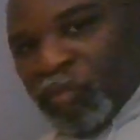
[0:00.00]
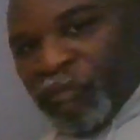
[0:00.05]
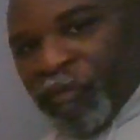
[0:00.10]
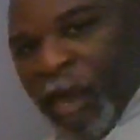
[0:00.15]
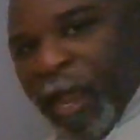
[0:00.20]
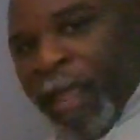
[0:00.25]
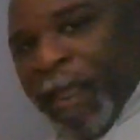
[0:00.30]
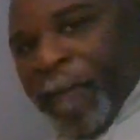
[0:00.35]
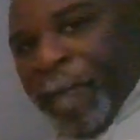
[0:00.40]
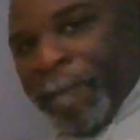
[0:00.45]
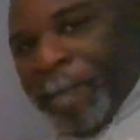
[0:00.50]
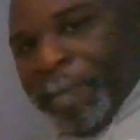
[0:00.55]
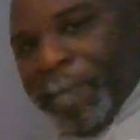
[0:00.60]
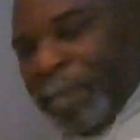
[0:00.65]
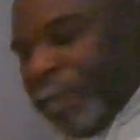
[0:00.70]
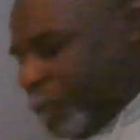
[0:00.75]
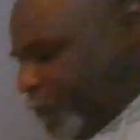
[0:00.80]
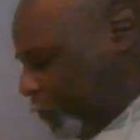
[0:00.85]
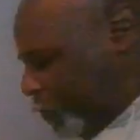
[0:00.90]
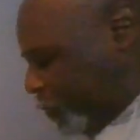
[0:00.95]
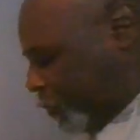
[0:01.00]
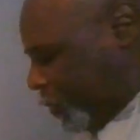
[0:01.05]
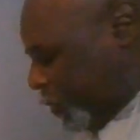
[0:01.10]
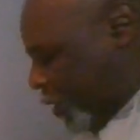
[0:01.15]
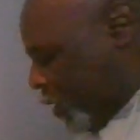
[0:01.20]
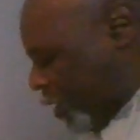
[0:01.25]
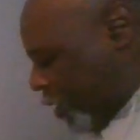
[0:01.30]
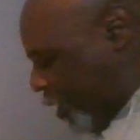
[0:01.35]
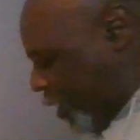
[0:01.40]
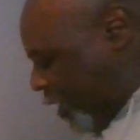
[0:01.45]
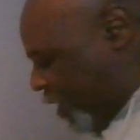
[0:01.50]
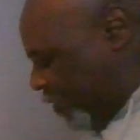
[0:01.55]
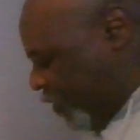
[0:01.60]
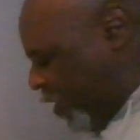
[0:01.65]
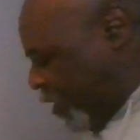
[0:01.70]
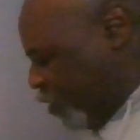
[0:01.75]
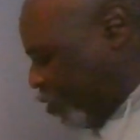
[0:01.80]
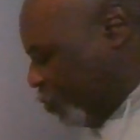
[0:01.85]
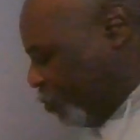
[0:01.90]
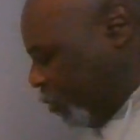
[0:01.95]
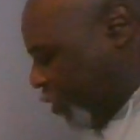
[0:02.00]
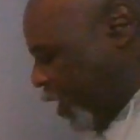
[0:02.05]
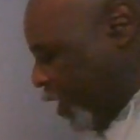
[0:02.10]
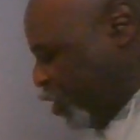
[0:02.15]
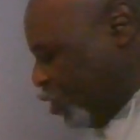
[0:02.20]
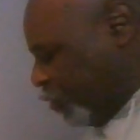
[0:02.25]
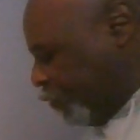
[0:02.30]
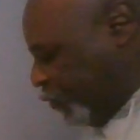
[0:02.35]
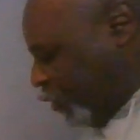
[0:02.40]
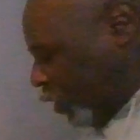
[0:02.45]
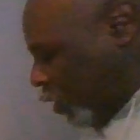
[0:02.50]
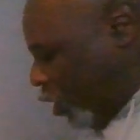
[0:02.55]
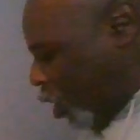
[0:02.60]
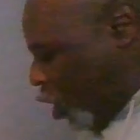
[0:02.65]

right? And then you bring your rook